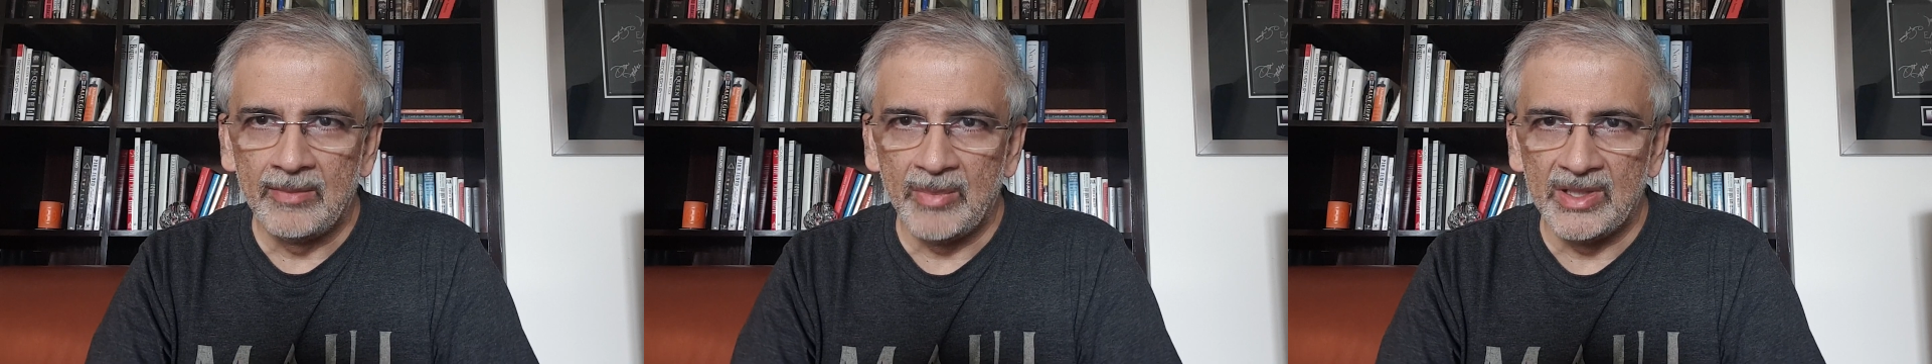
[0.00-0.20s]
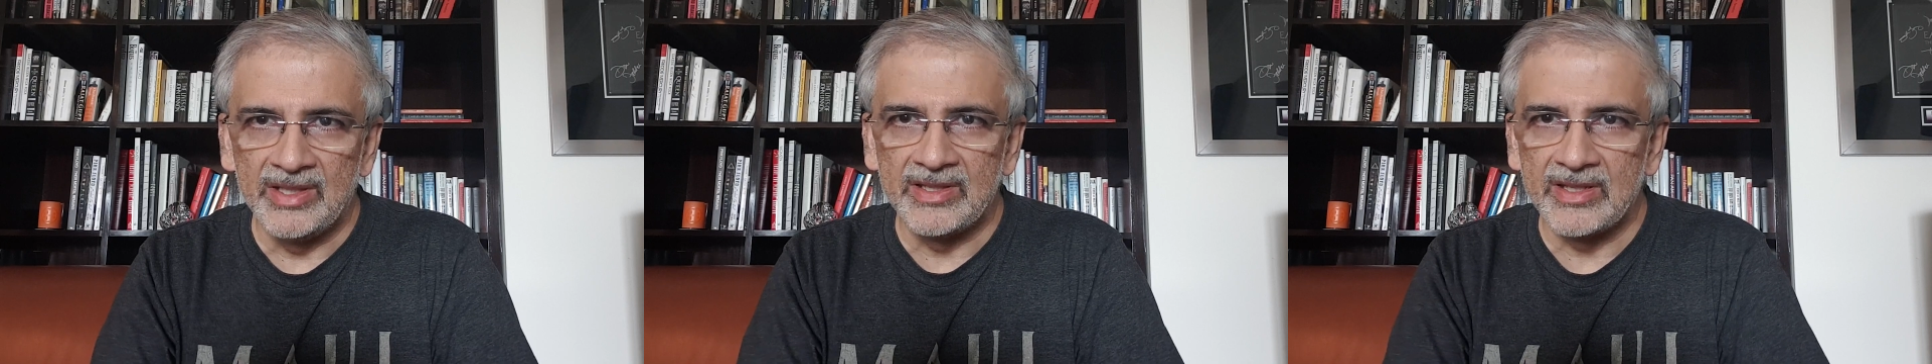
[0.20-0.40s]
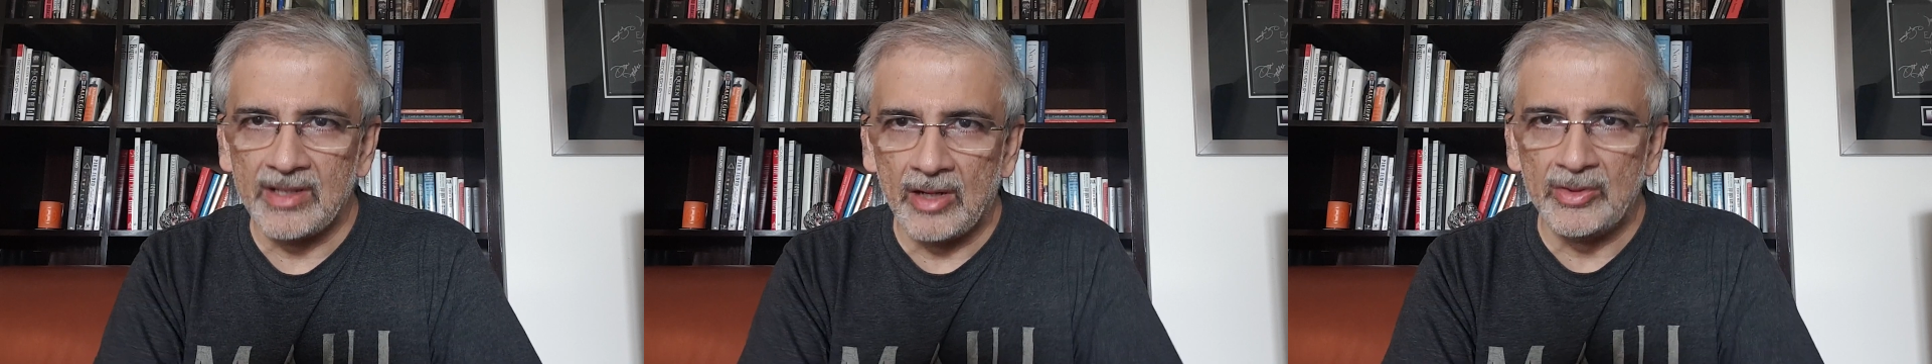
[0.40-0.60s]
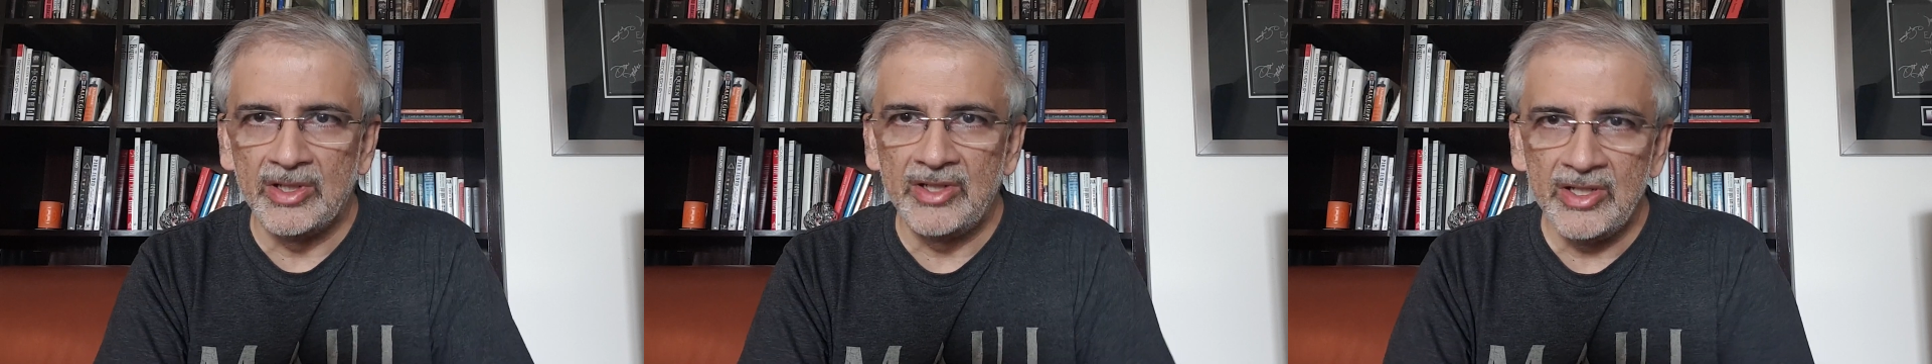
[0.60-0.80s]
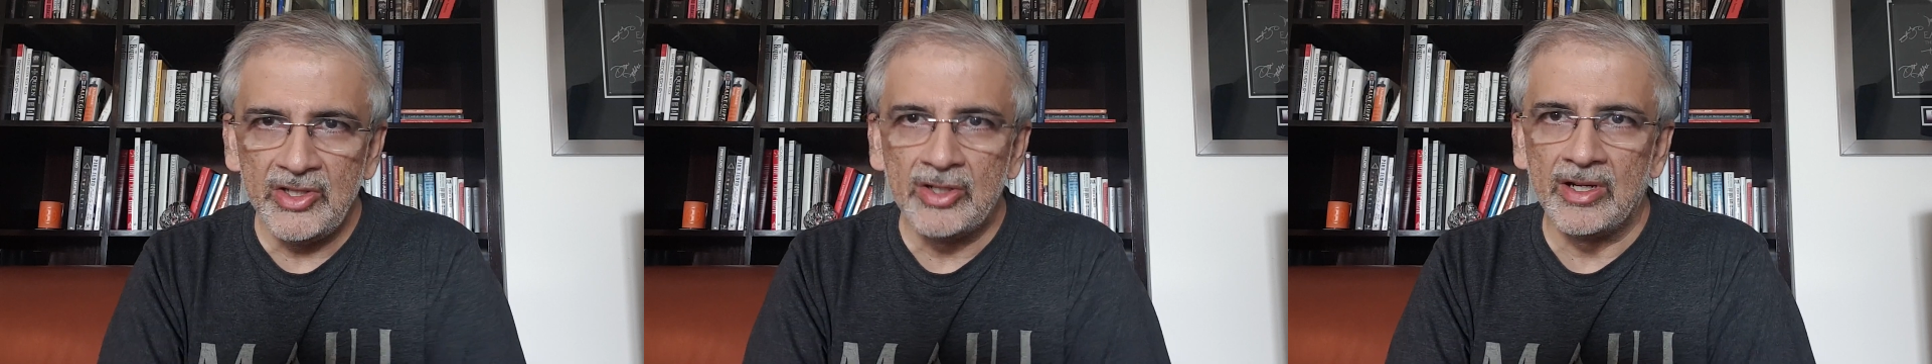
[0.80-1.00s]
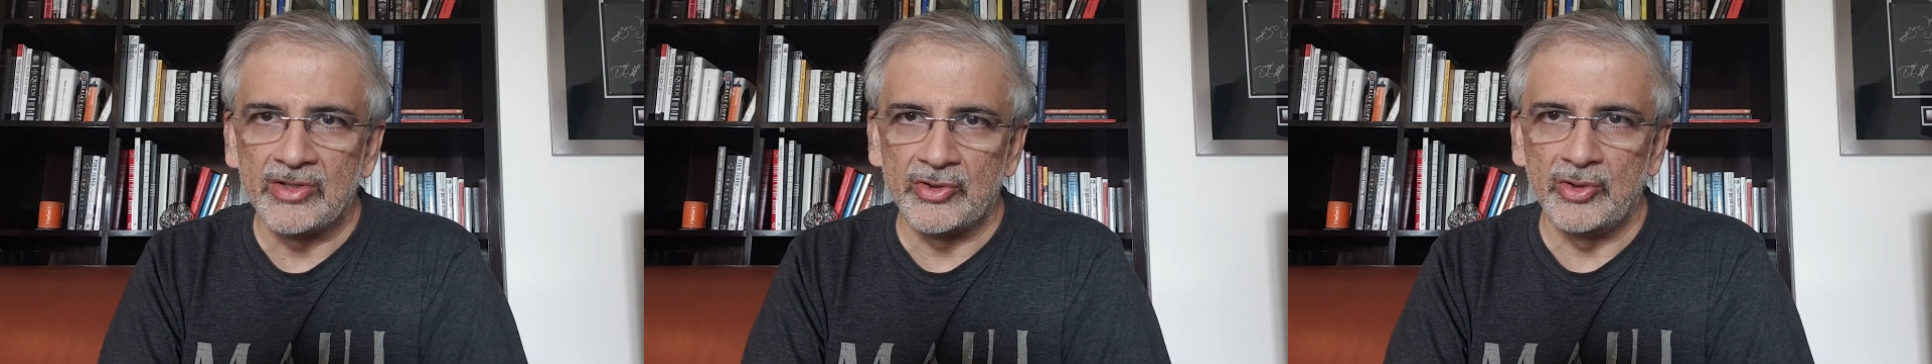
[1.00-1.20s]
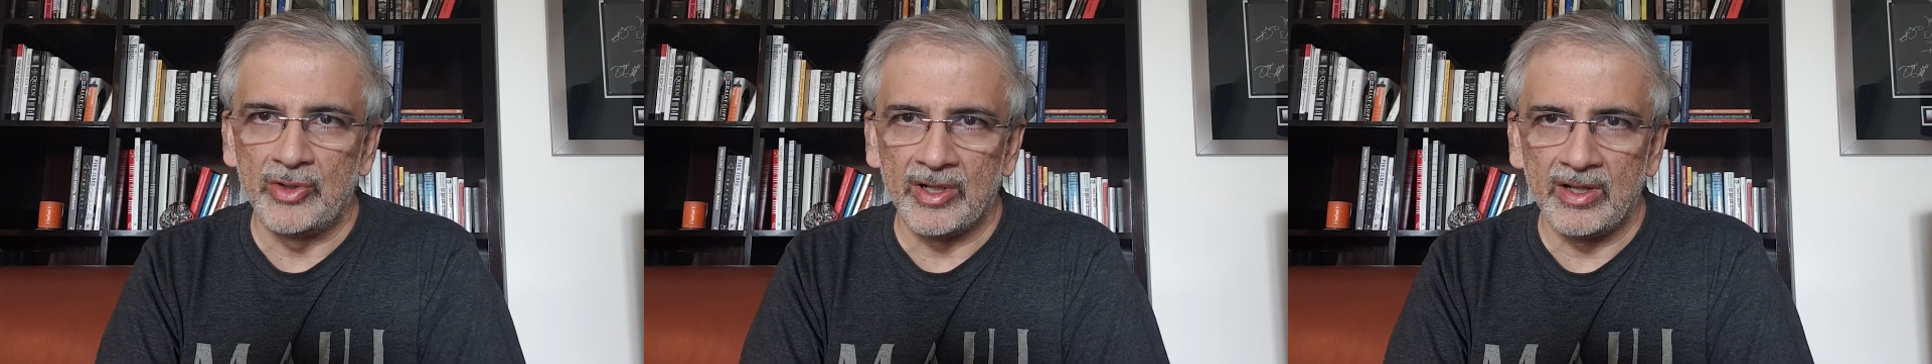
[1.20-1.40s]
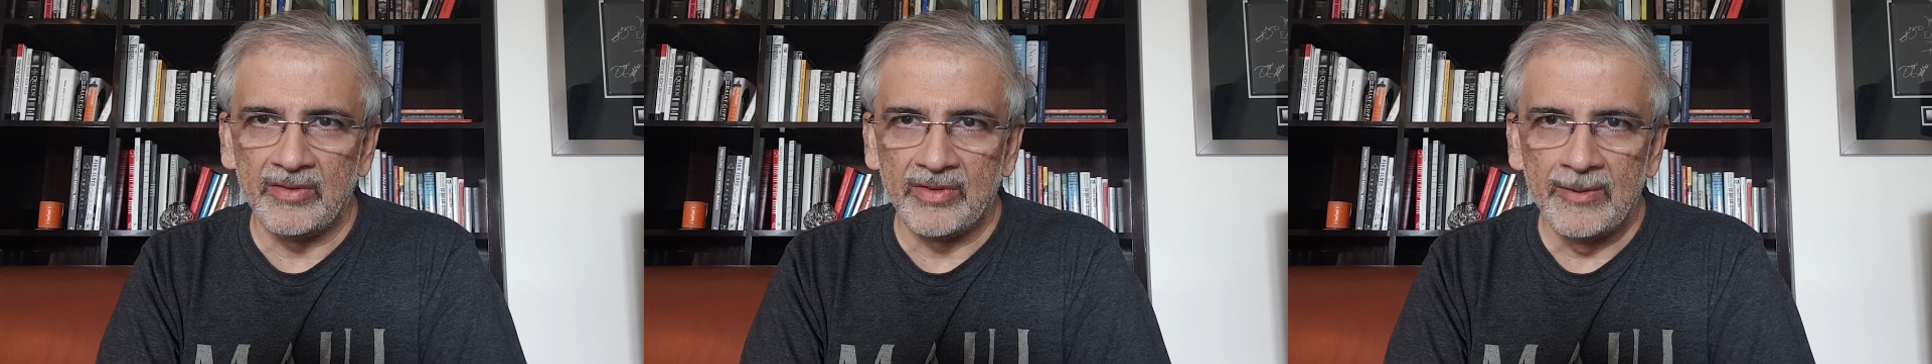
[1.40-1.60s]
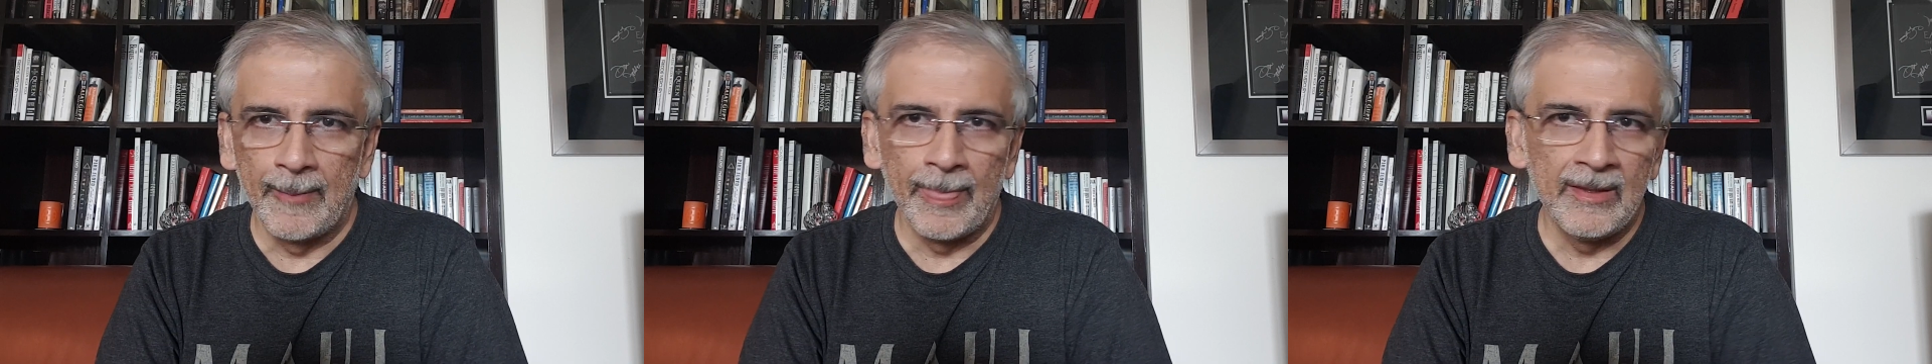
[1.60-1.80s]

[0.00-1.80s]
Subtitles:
but this is how they're teaching us to drive."